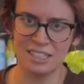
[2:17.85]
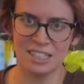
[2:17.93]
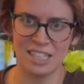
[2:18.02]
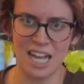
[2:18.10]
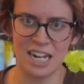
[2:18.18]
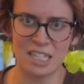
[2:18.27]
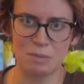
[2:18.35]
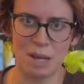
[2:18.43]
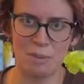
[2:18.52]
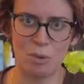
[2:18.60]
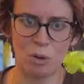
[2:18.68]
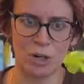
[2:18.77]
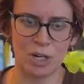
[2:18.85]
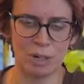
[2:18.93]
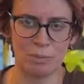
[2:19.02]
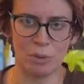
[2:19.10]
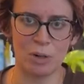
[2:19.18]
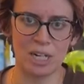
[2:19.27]
that is my more
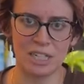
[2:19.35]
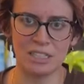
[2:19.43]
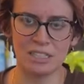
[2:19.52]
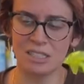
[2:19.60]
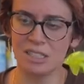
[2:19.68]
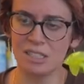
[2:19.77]
important